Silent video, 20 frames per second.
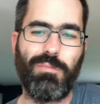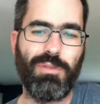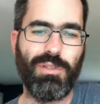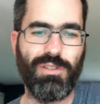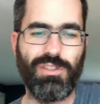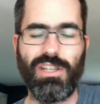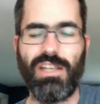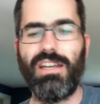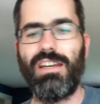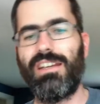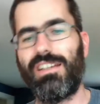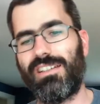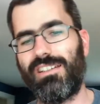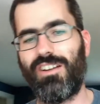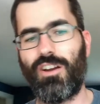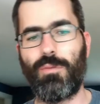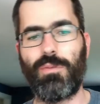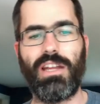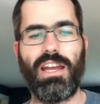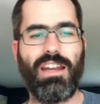use, I'm
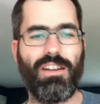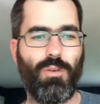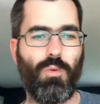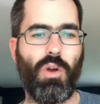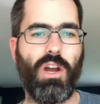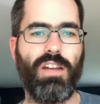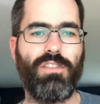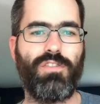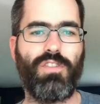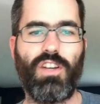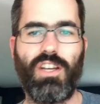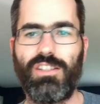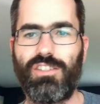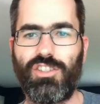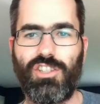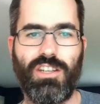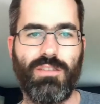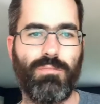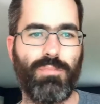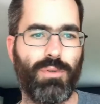going to add a Wi-Fi
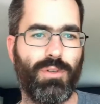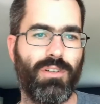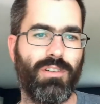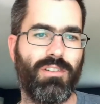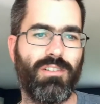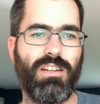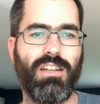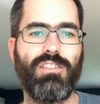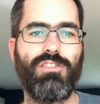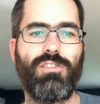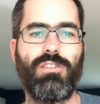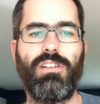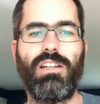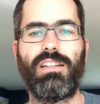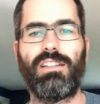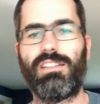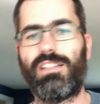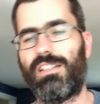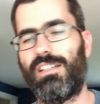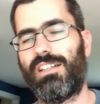chip or
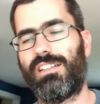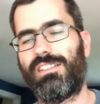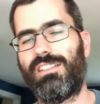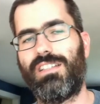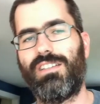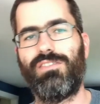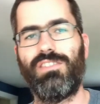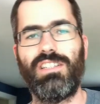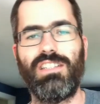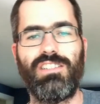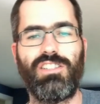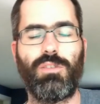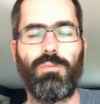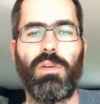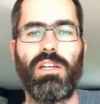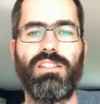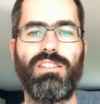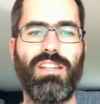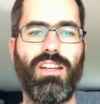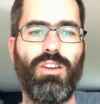internet connectivity to my
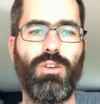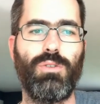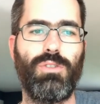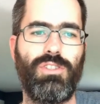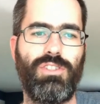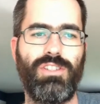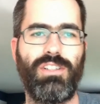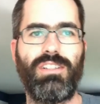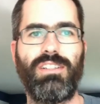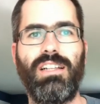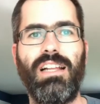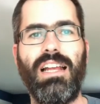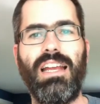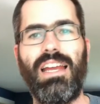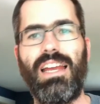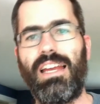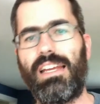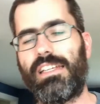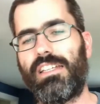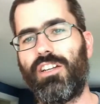toaster,
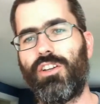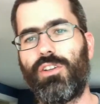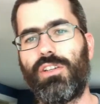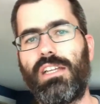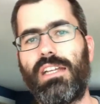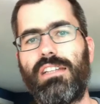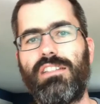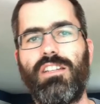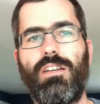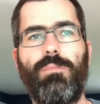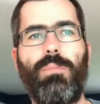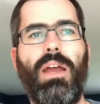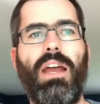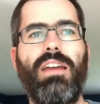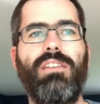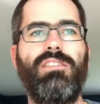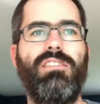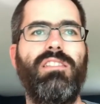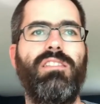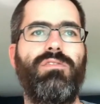and end up
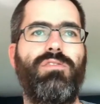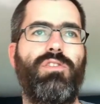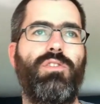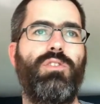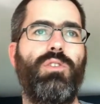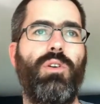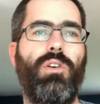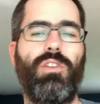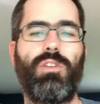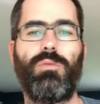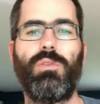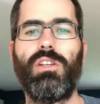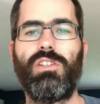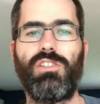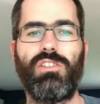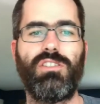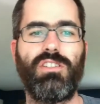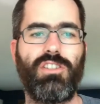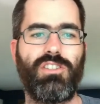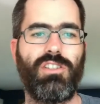adding it for no other reason
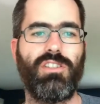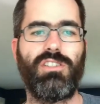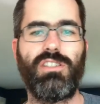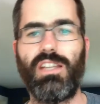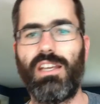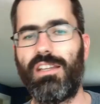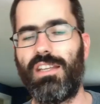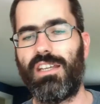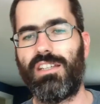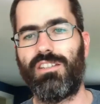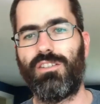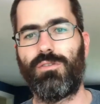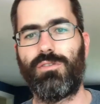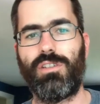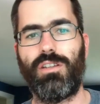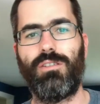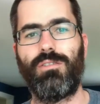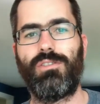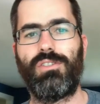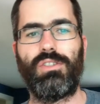just to say that your
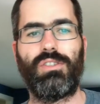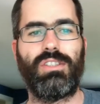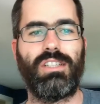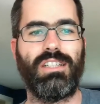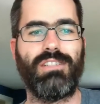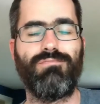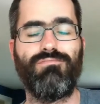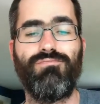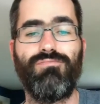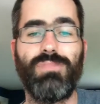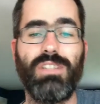toaster can,